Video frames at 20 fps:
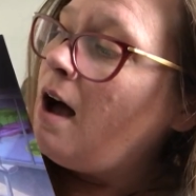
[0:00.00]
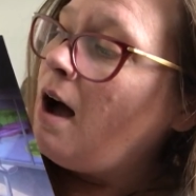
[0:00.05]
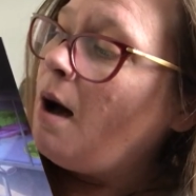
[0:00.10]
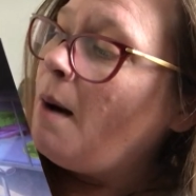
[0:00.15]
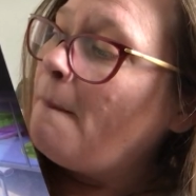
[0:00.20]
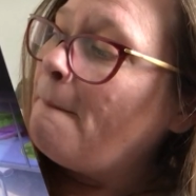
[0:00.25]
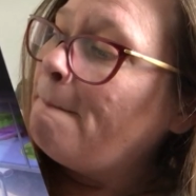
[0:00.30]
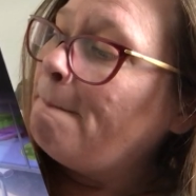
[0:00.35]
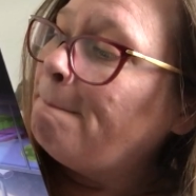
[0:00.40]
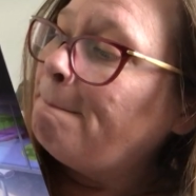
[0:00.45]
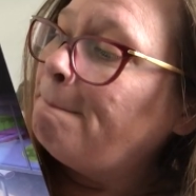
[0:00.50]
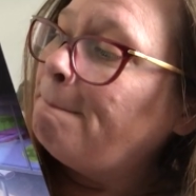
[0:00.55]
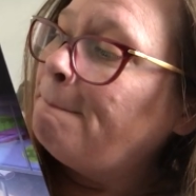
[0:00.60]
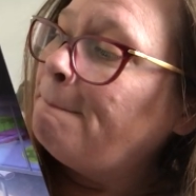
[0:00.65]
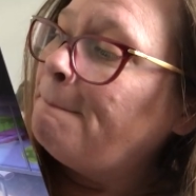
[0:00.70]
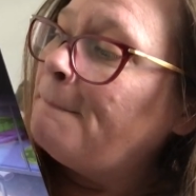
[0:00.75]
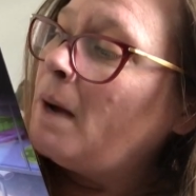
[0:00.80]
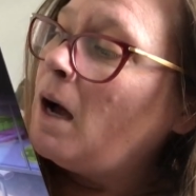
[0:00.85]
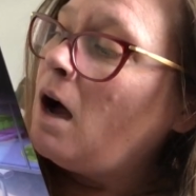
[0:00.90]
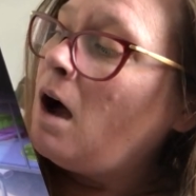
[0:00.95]

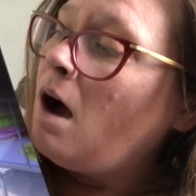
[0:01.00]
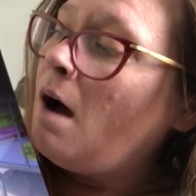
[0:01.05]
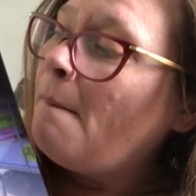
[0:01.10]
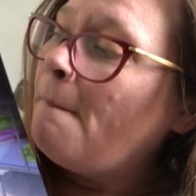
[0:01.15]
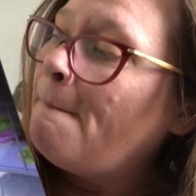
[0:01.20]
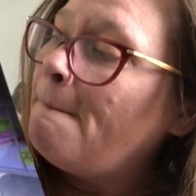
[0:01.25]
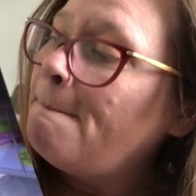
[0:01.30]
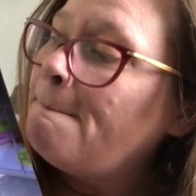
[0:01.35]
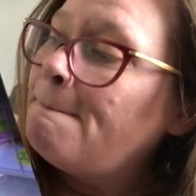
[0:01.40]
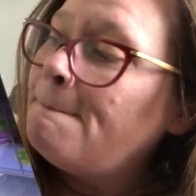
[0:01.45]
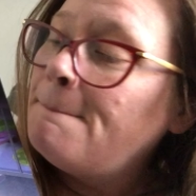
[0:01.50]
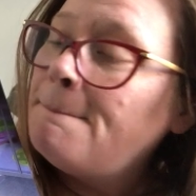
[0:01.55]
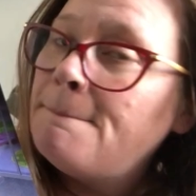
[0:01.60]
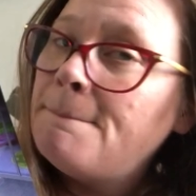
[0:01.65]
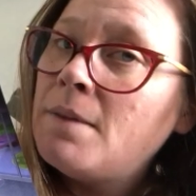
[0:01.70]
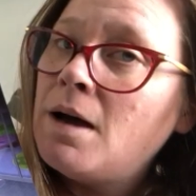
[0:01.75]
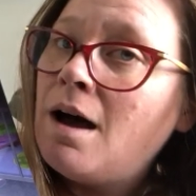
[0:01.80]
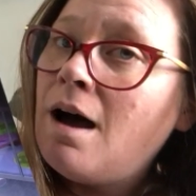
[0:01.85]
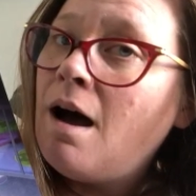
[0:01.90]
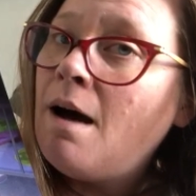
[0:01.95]
Hum, hum,
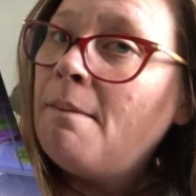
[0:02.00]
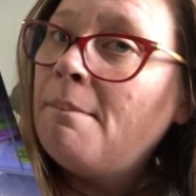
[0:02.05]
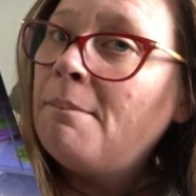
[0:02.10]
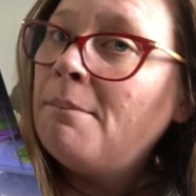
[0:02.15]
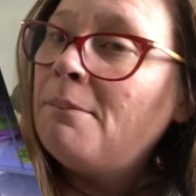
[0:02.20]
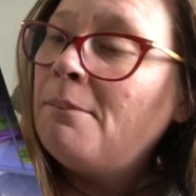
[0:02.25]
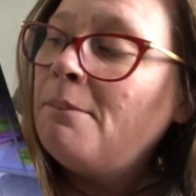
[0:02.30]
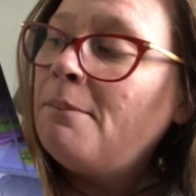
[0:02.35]
um.